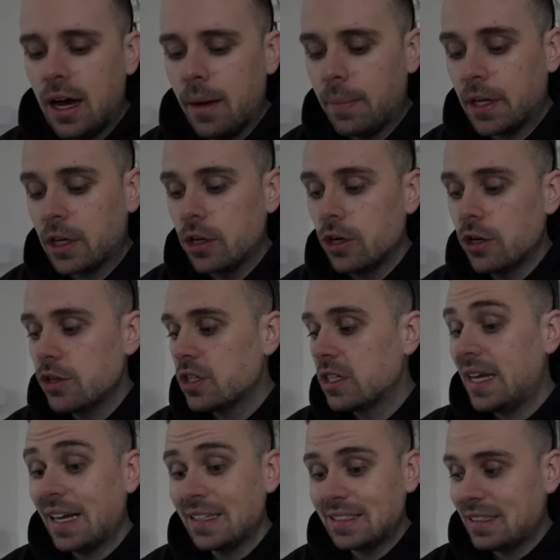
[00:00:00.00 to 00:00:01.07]
because
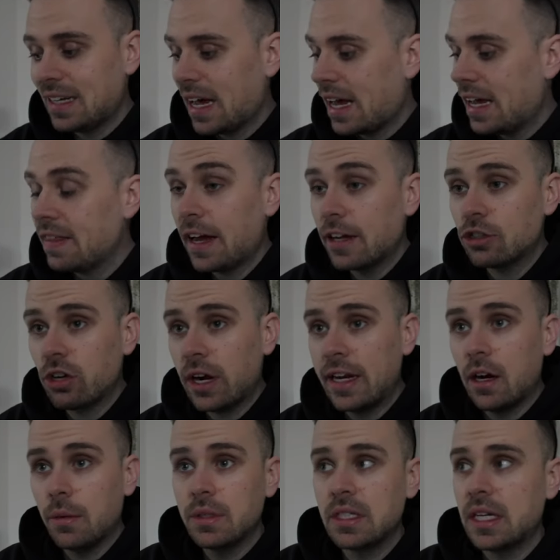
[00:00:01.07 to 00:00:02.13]
yesterday, that
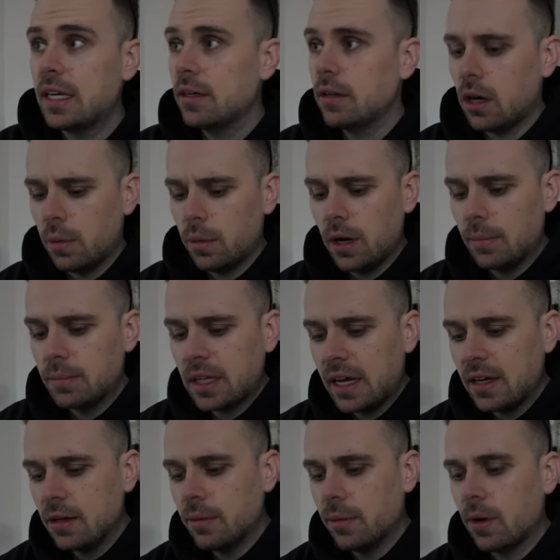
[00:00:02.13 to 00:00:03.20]
trade I was in, I will
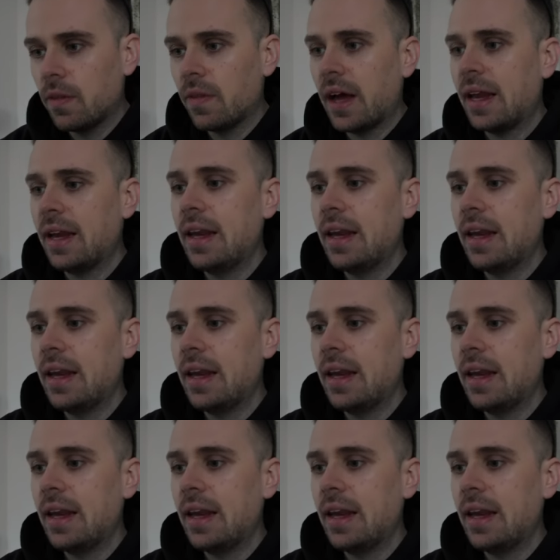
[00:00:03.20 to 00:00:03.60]
update you all on that